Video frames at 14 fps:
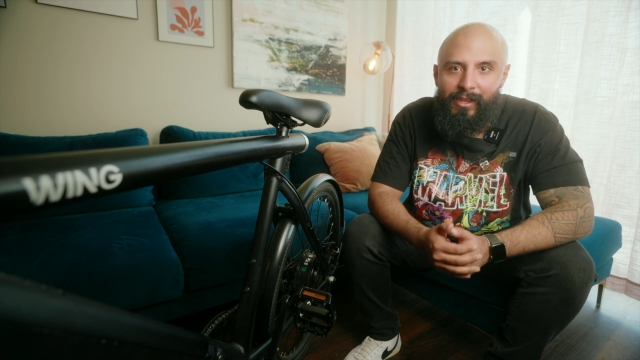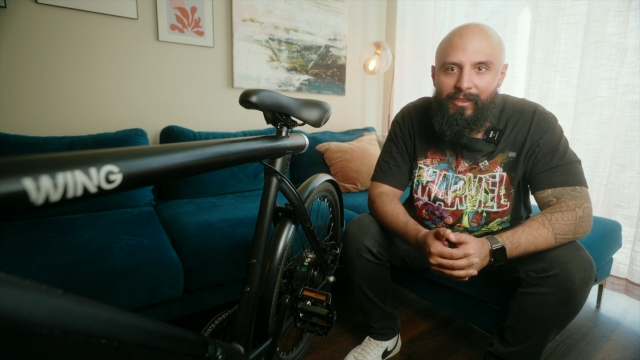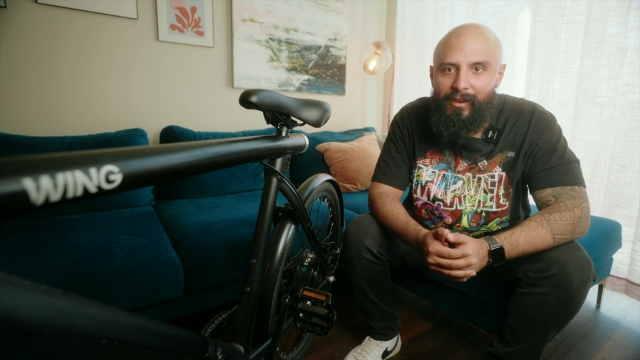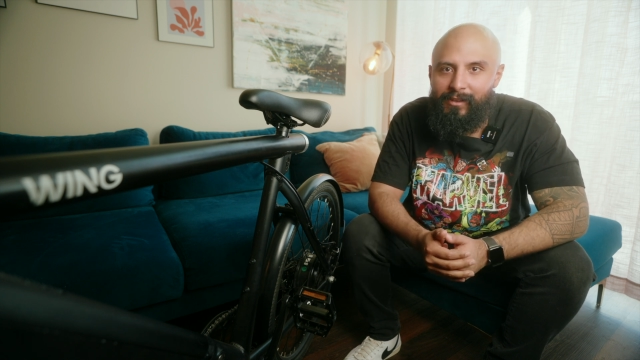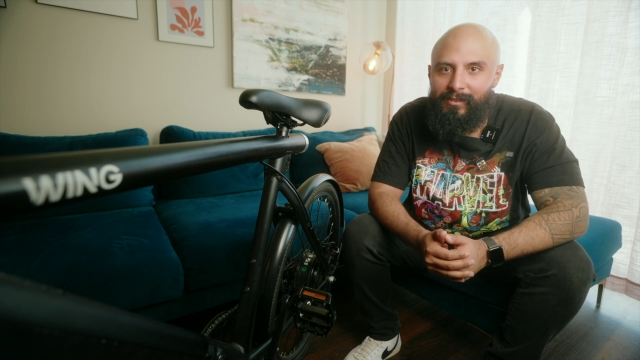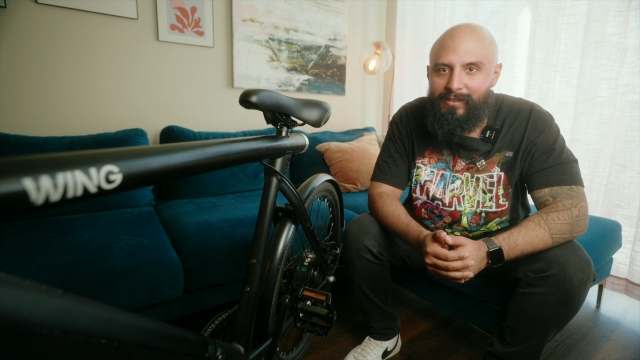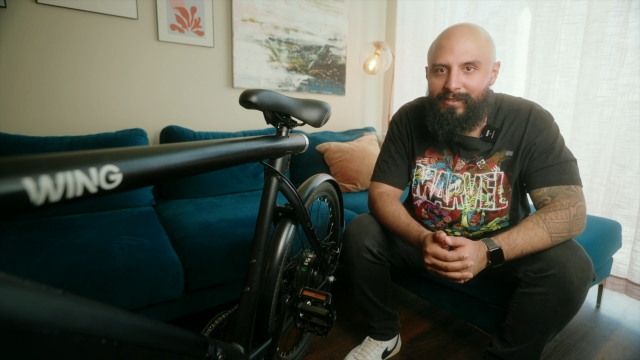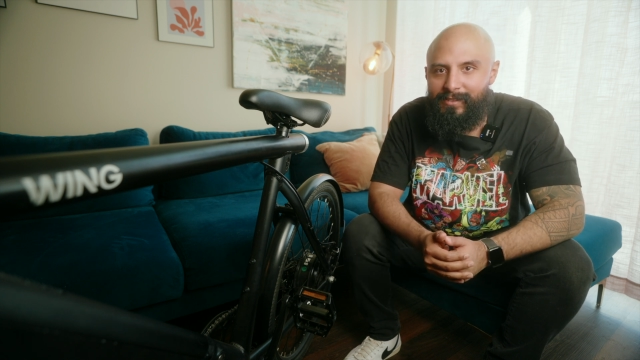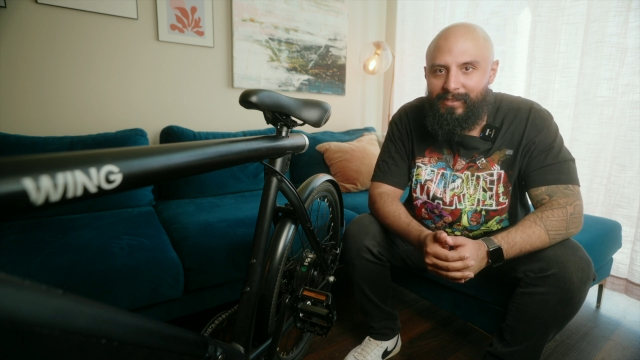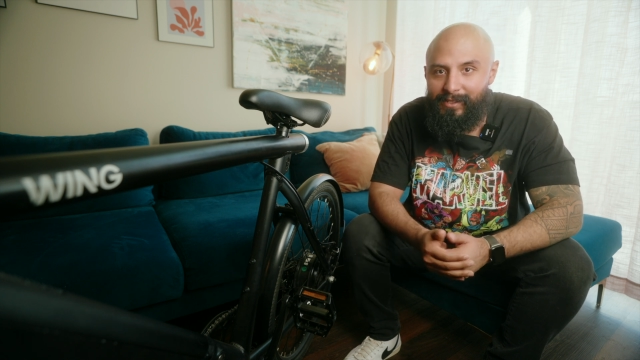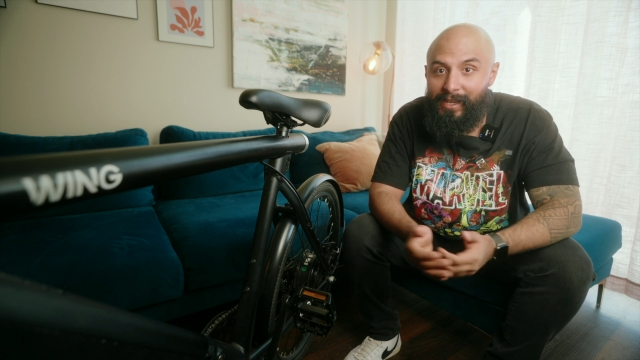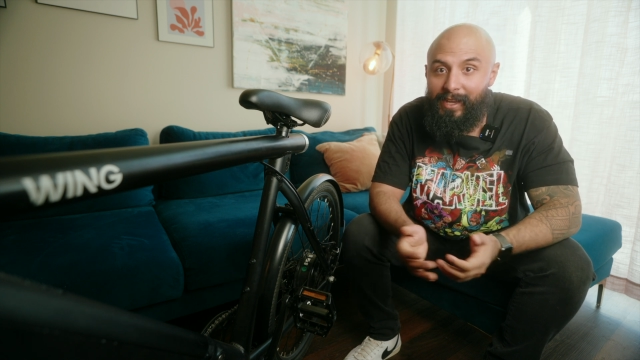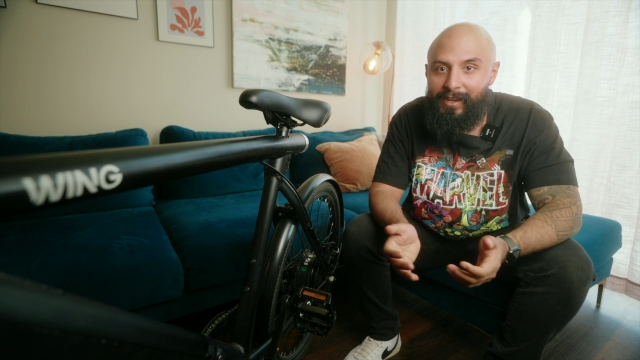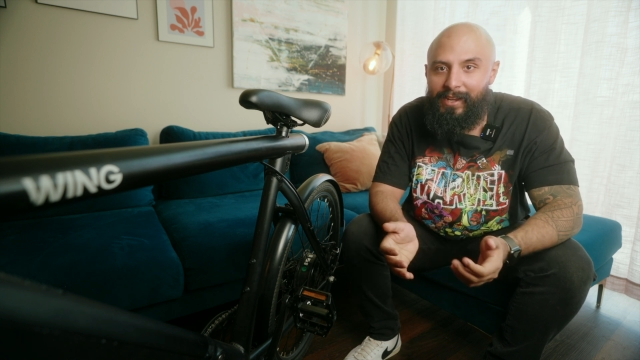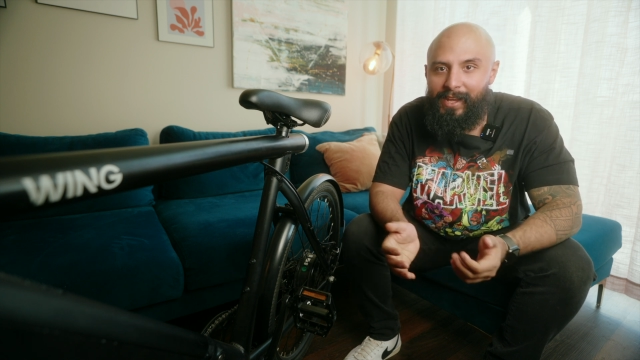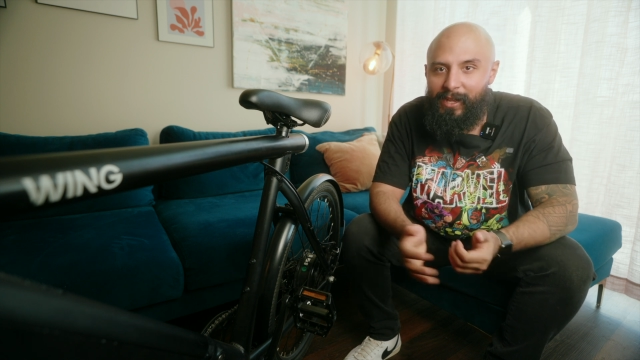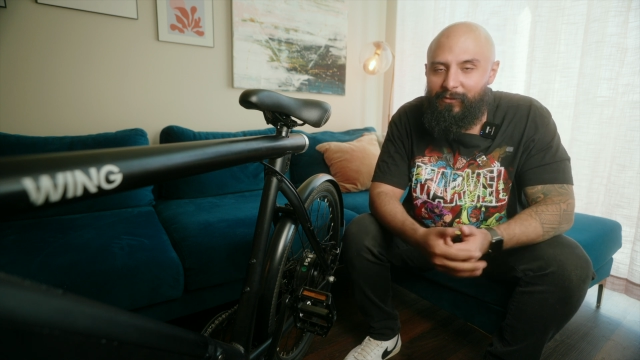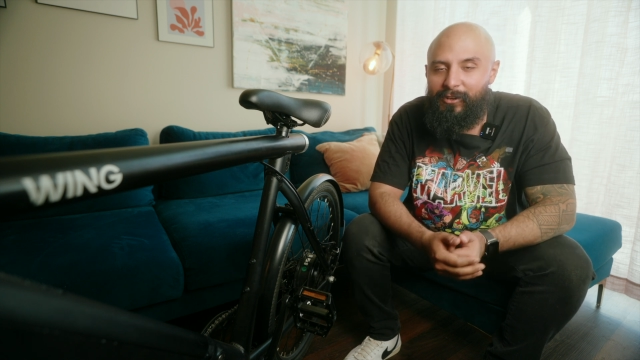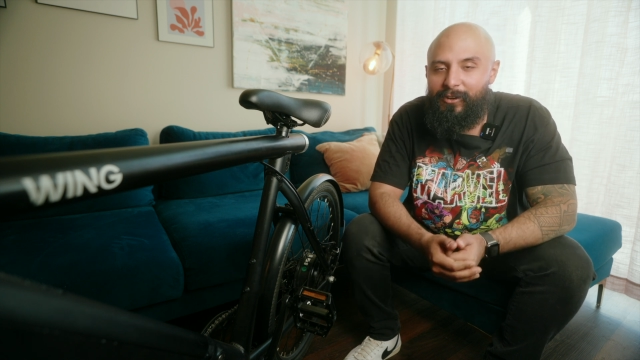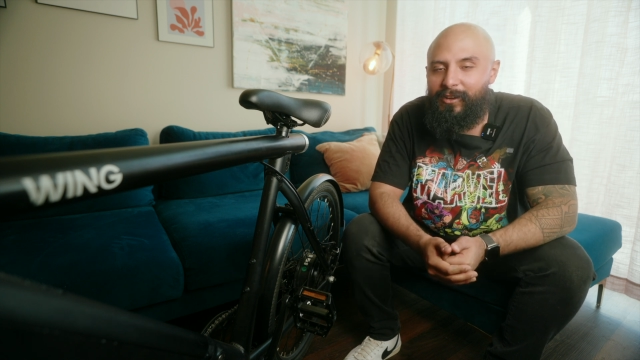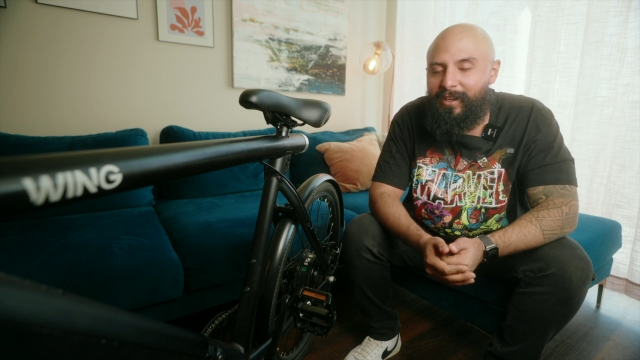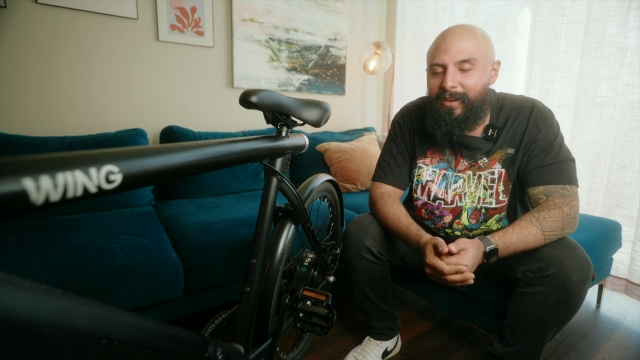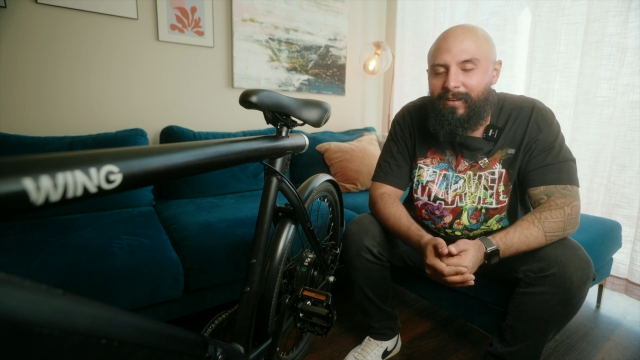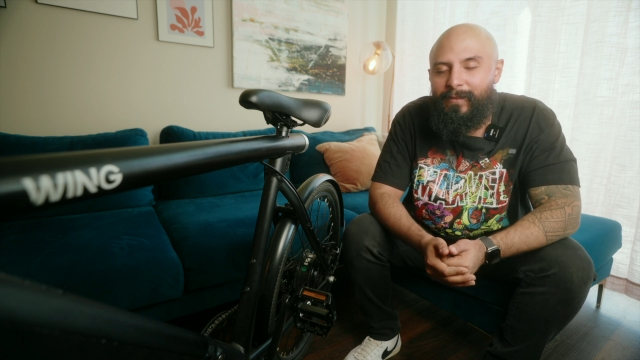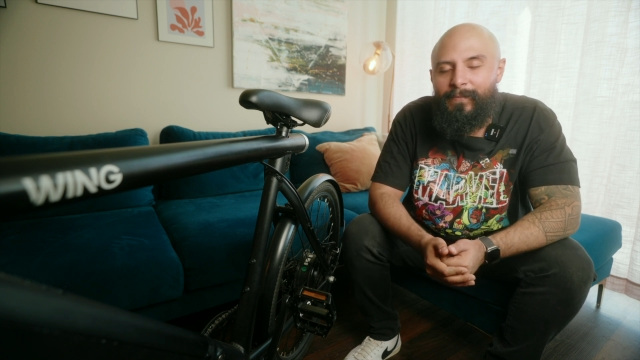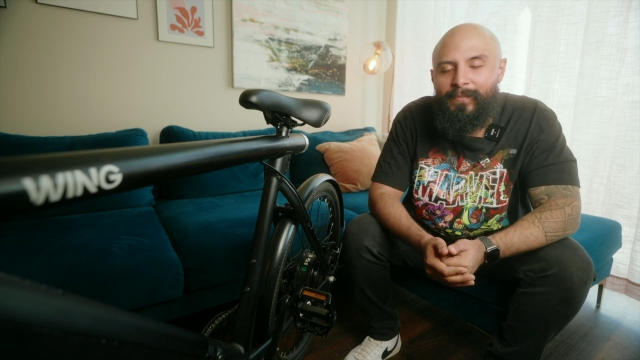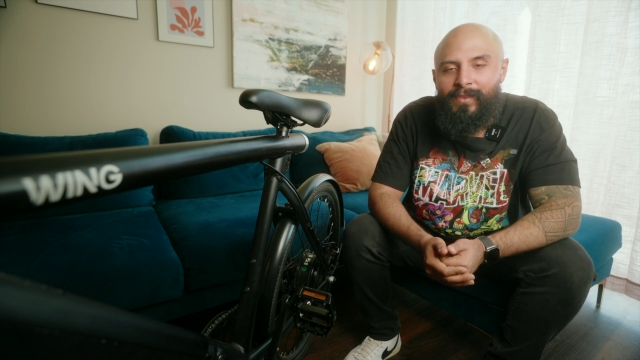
thoughts again after a year.